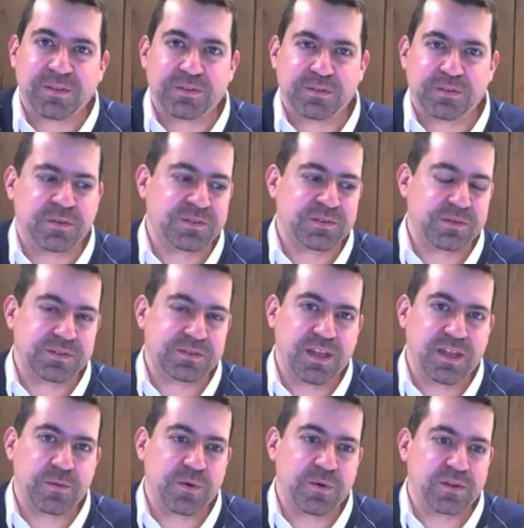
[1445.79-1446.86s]
Students will
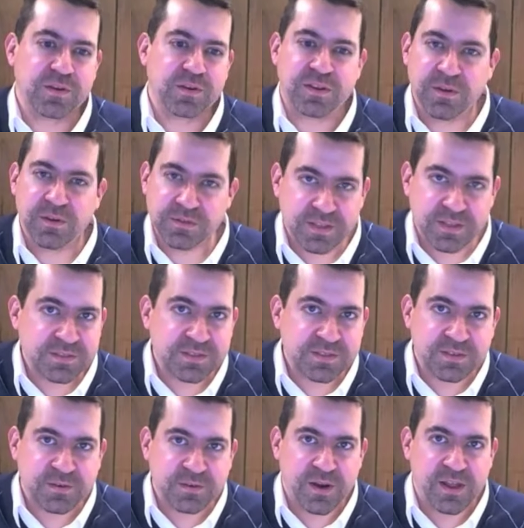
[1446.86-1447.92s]
say, well, you can use
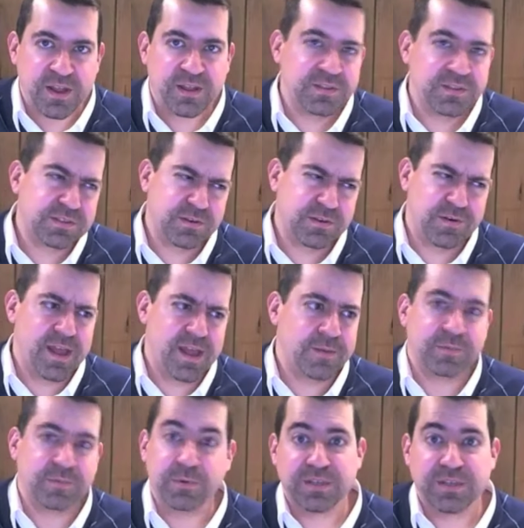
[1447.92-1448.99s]

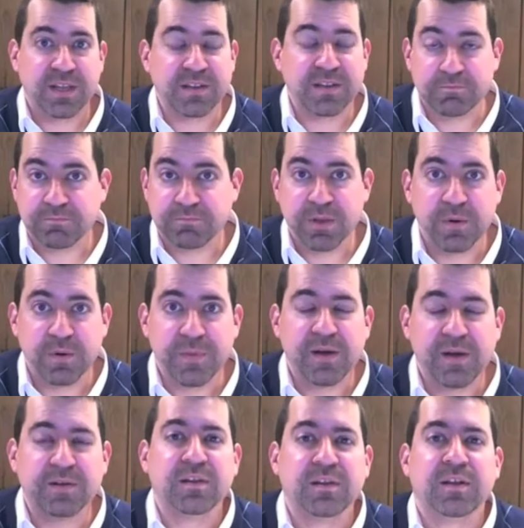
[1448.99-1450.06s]
Instagram, which I didn't know
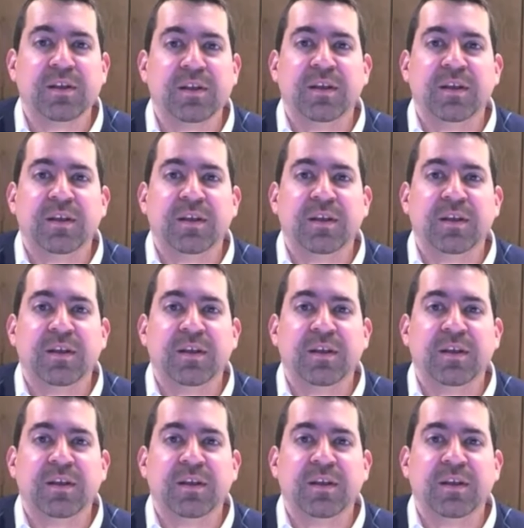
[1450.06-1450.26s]
about,